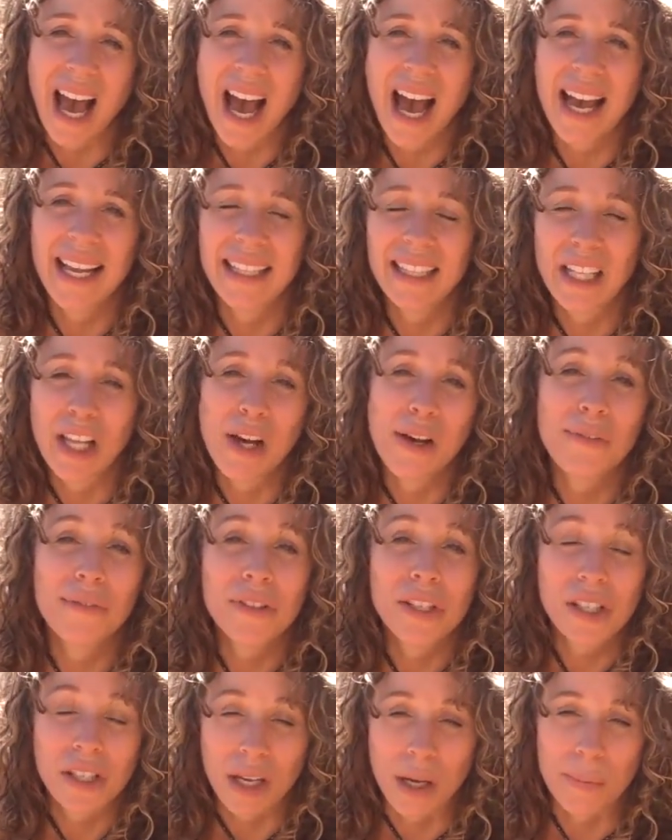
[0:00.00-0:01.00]
I love
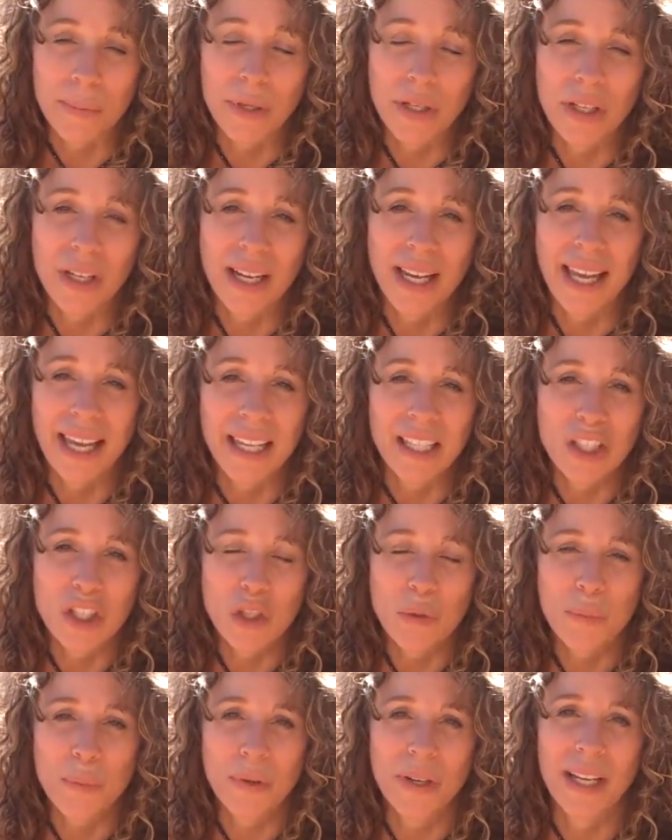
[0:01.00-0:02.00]
summer and
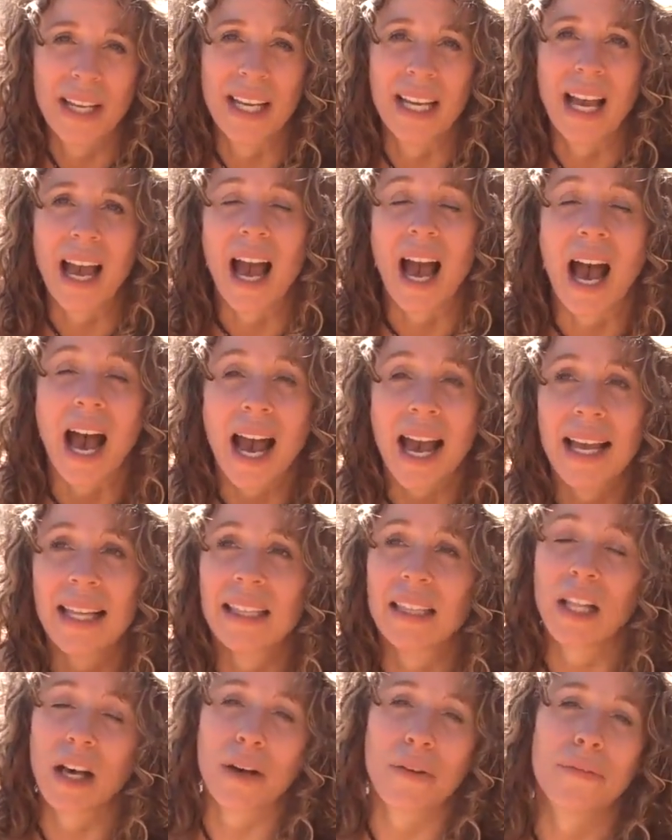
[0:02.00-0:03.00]
spring. I
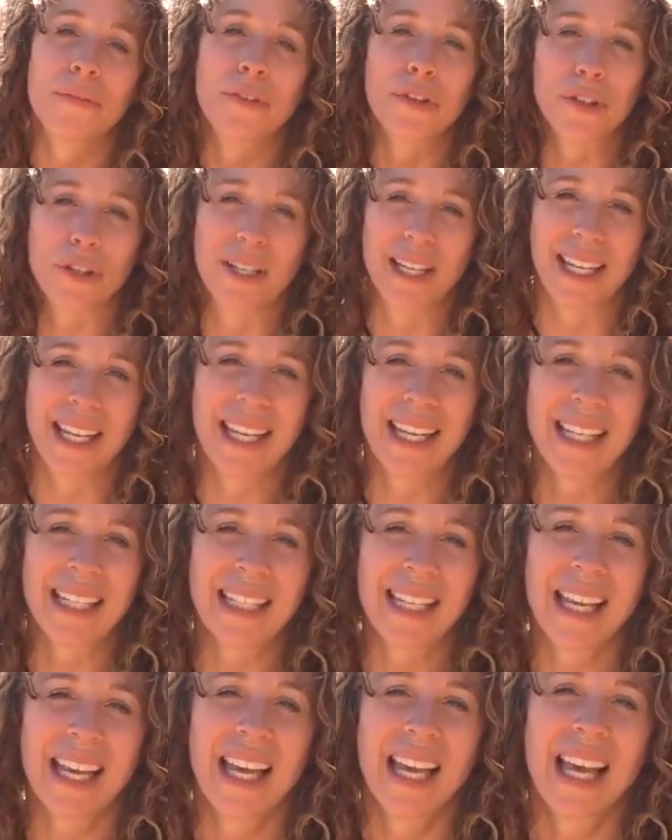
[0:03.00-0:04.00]
love
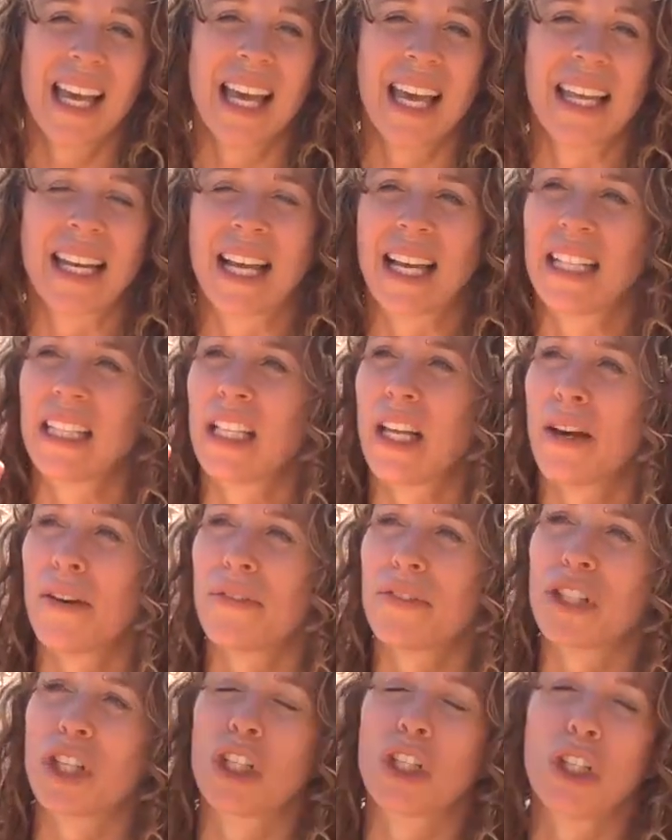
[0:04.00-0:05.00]
green and I
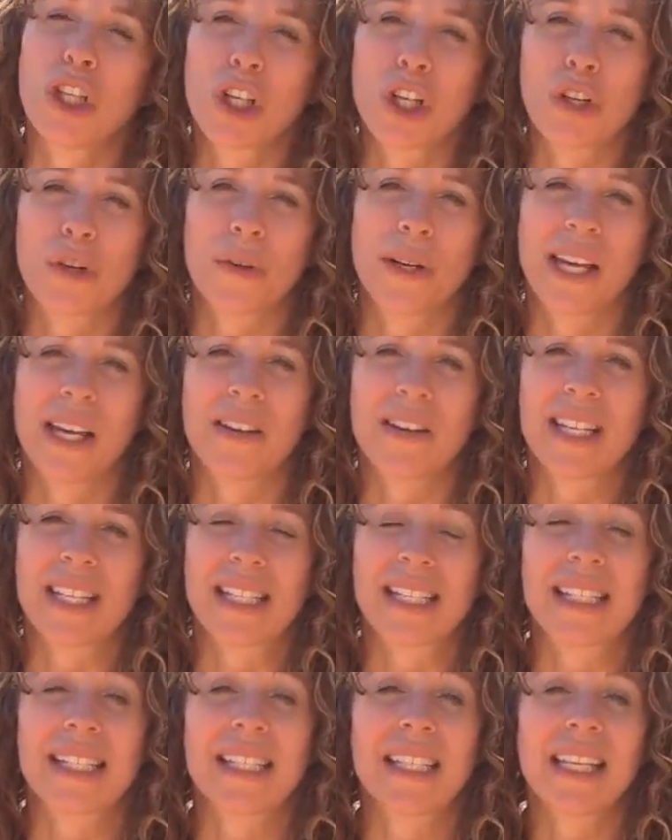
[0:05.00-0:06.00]
love to look around
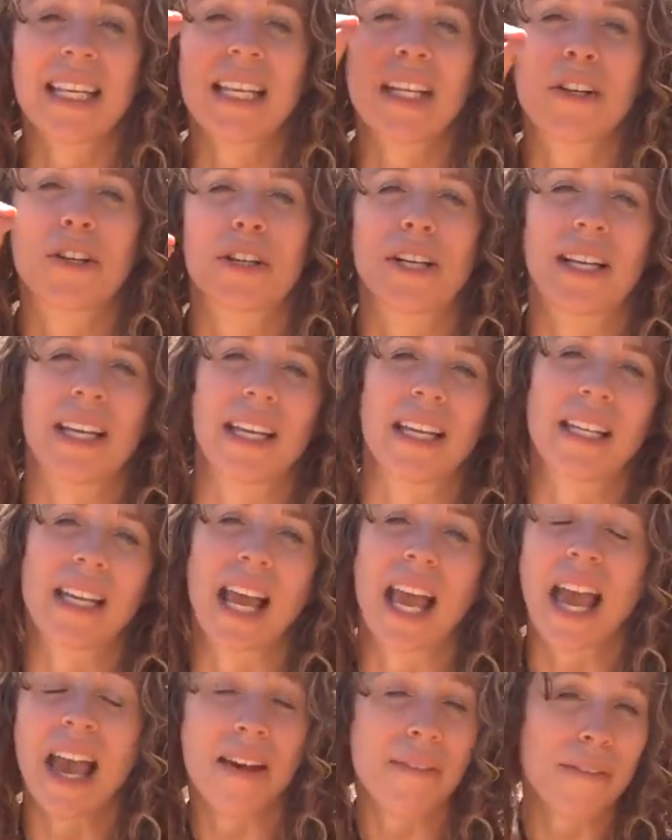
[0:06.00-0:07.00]
and see green
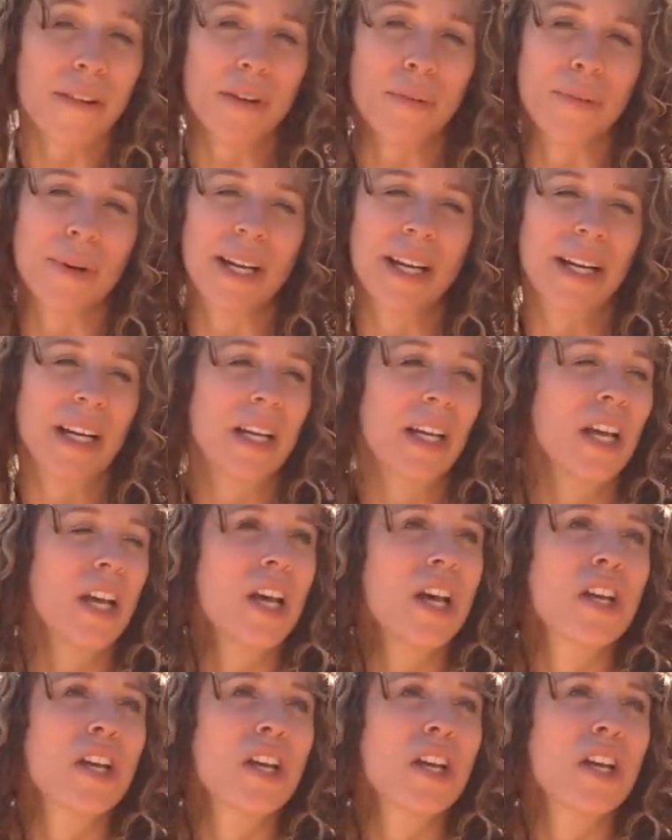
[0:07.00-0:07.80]
everywhere.